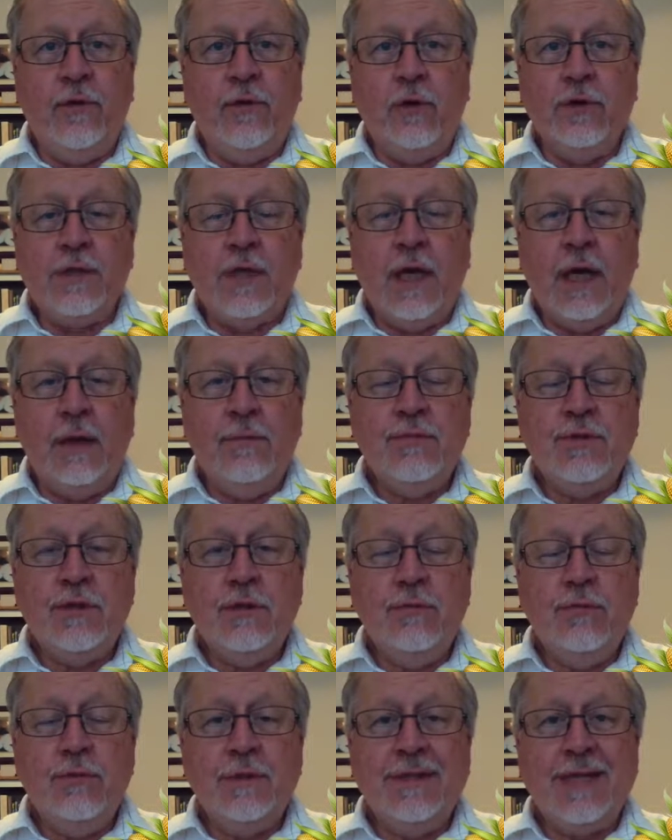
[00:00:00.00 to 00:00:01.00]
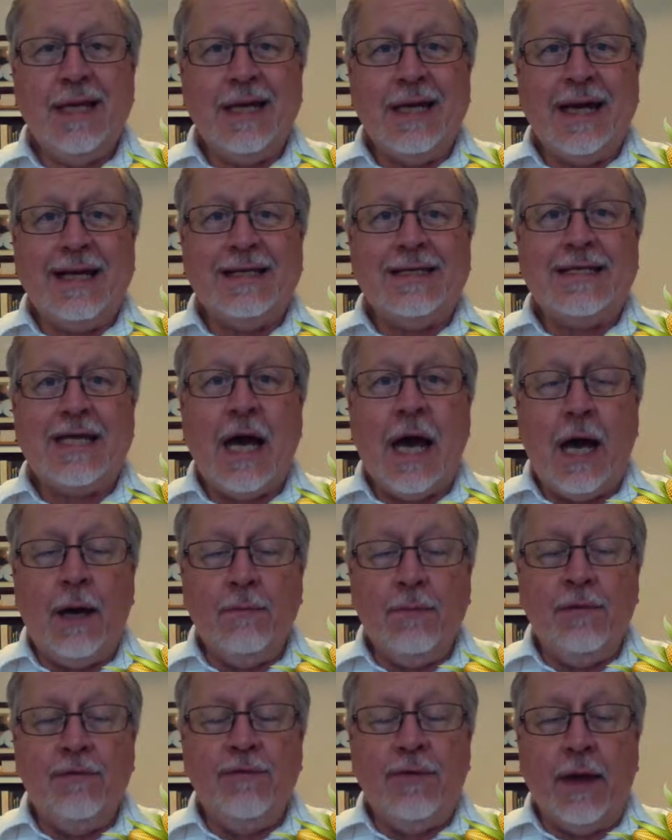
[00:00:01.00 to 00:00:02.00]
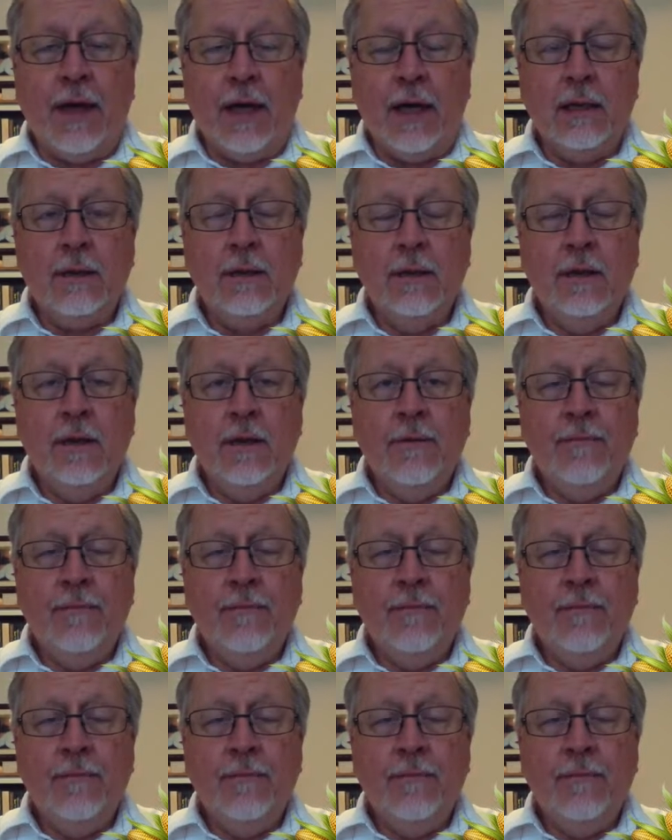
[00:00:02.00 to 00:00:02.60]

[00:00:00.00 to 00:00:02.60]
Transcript: full-time students, and on top of that,